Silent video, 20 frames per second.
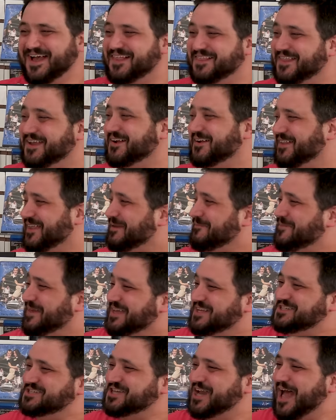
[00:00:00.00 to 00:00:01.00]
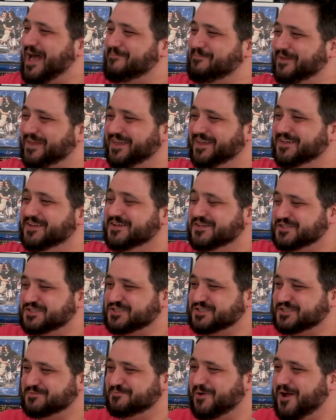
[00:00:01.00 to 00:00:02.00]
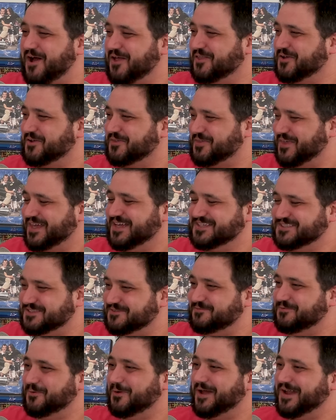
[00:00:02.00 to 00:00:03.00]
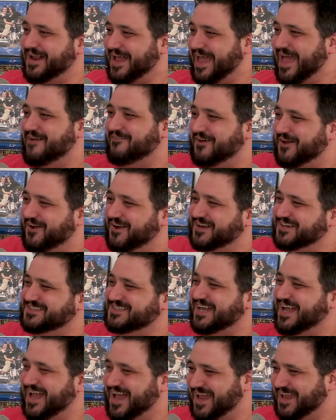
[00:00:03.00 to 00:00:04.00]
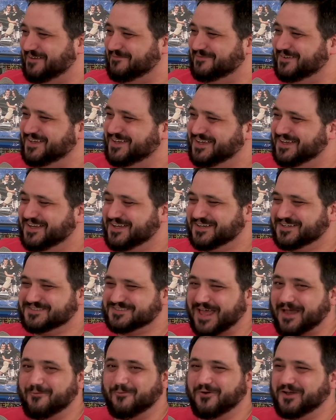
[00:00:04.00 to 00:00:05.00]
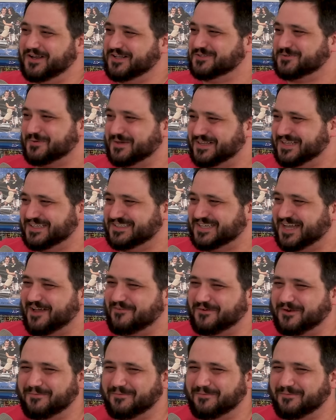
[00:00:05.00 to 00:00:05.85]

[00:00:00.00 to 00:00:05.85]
Literally, me chopping smaller things of wood, I have a hard time, because that wood is really tough.